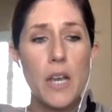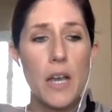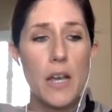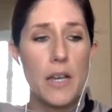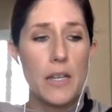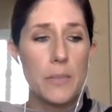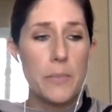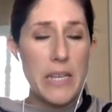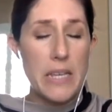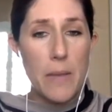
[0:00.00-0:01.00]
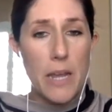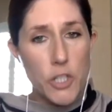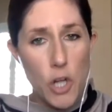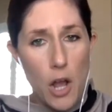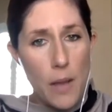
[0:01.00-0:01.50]
uh, be in my
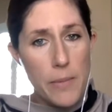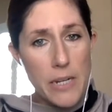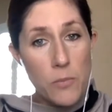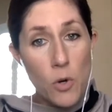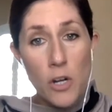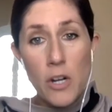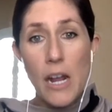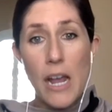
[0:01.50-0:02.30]
job anymore.